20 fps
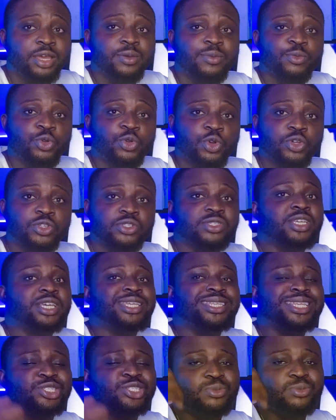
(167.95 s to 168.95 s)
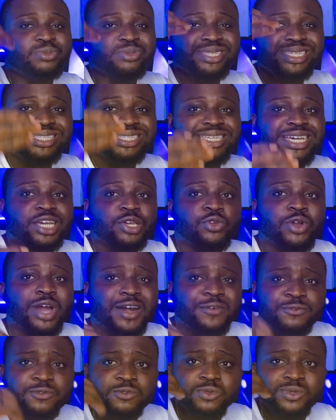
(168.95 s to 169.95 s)
because there's some things that you
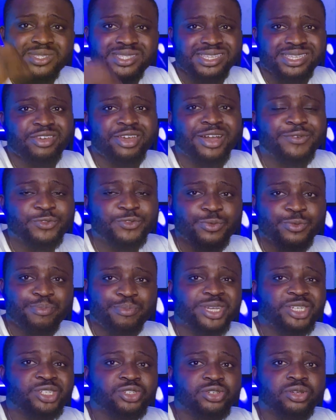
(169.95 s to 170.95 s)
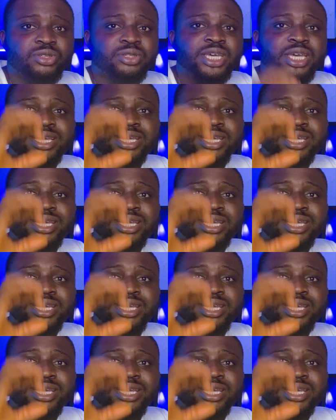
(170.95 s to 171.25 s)
have to say, you have to mention